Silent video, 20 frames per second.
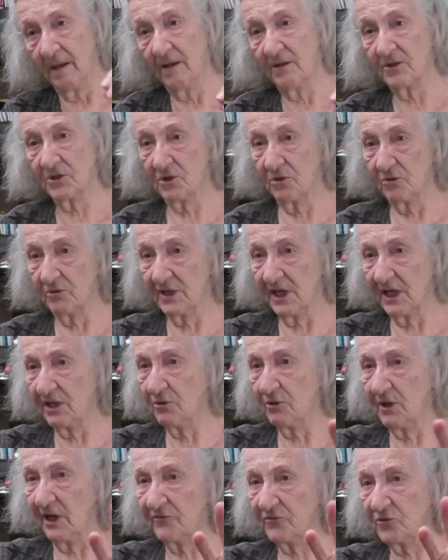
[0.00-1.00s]
So there
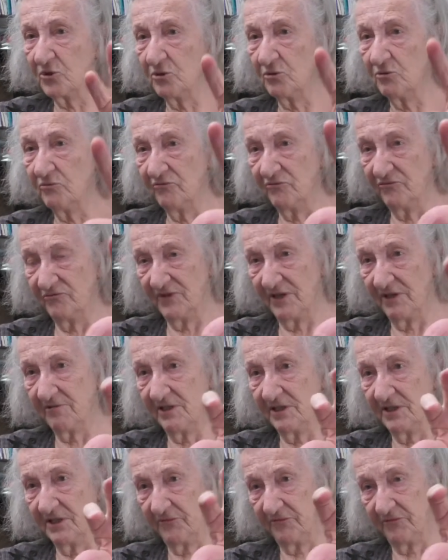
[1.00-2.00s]
you have two
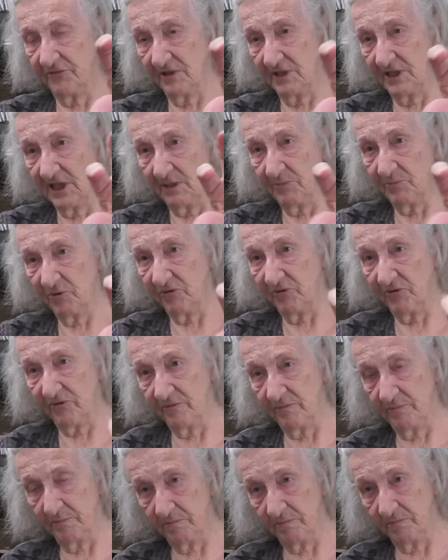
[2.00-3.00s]
very different type of
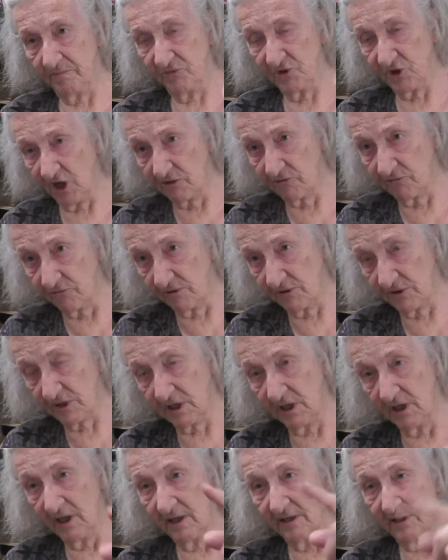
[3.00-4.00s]

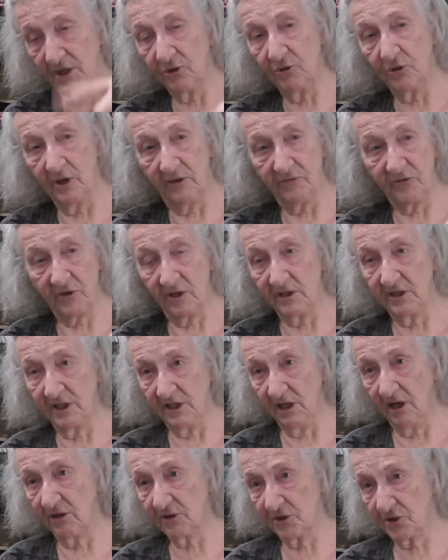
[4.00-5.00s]
generals. Then you have the
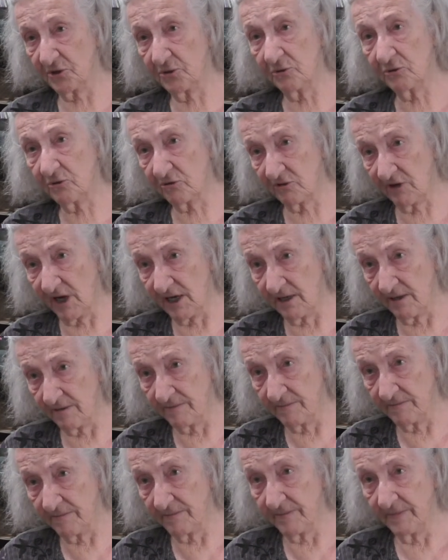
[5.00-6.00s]
young Sucre,
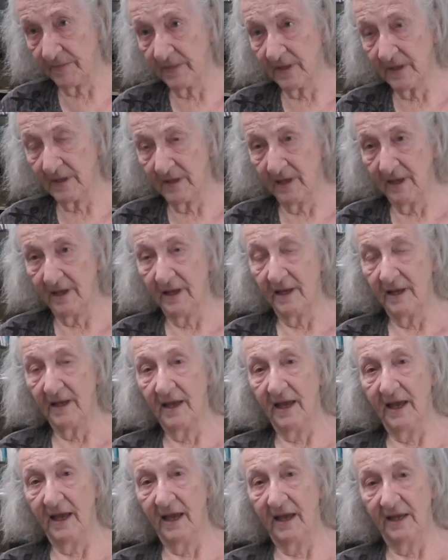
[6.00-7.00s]

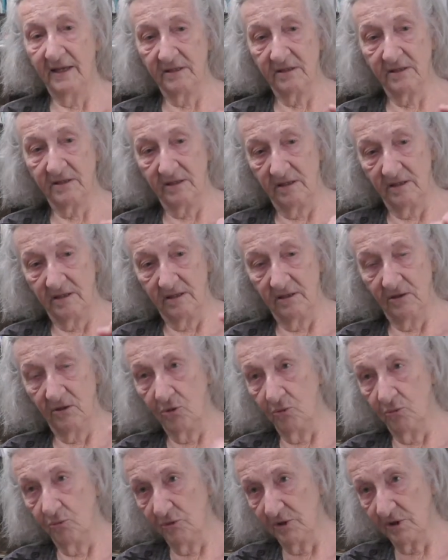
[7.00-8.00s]
and
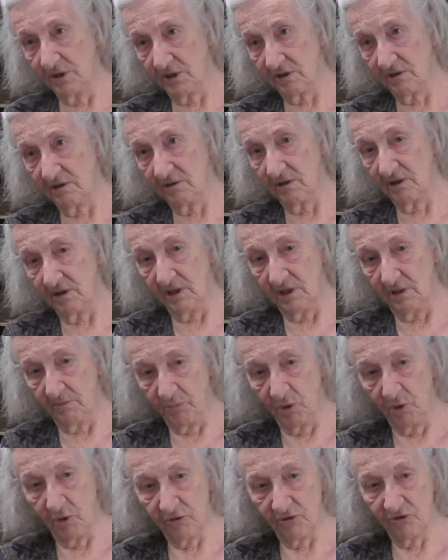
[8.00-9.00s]
who was an
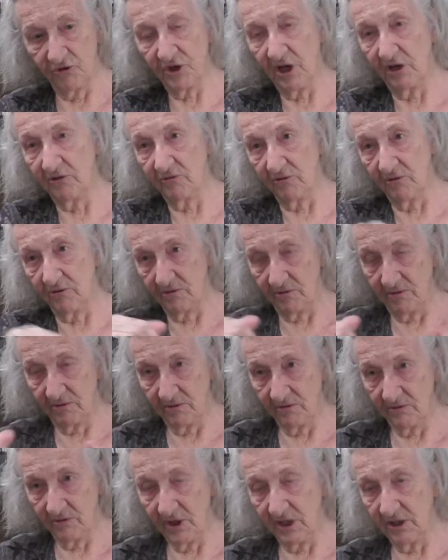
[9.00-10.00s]
important general
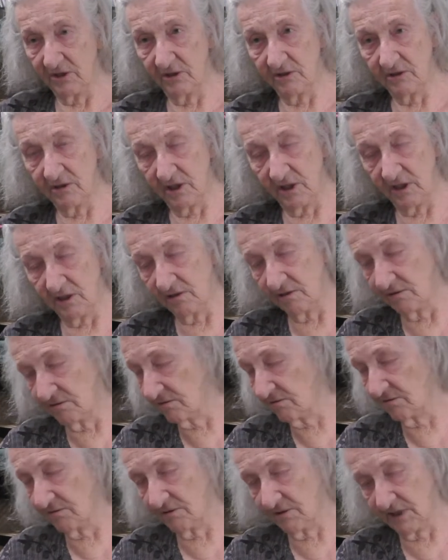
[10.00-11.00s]

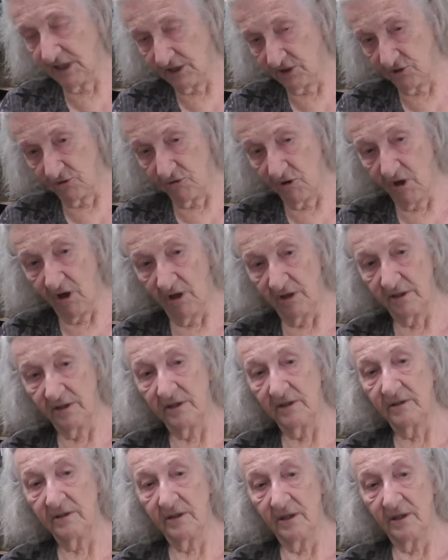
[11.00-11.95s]
in later on.